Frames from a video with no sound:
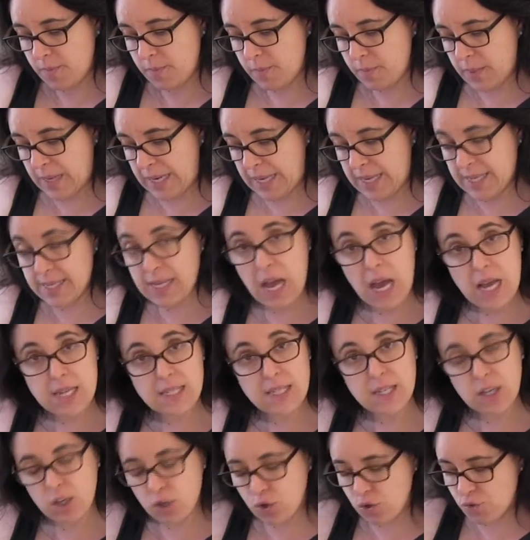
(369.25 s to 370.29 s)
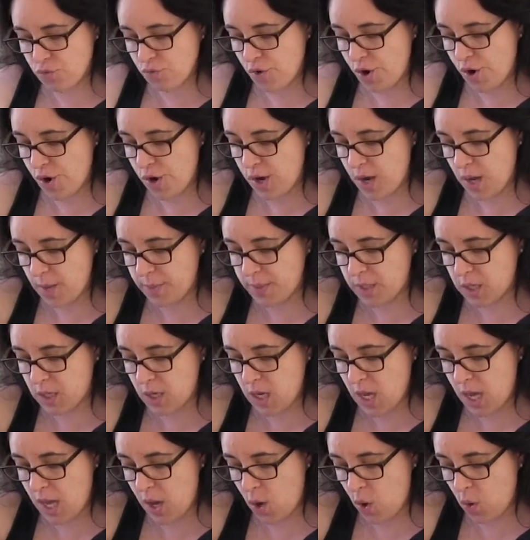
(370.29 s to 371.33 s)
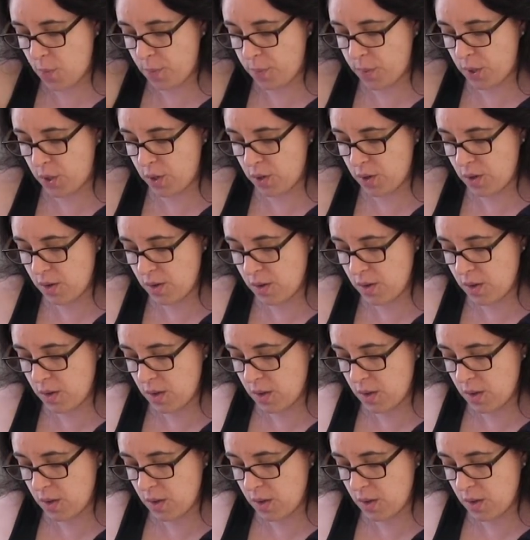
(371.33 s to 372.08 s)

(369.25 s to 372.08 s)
please ask a grown-up to help you.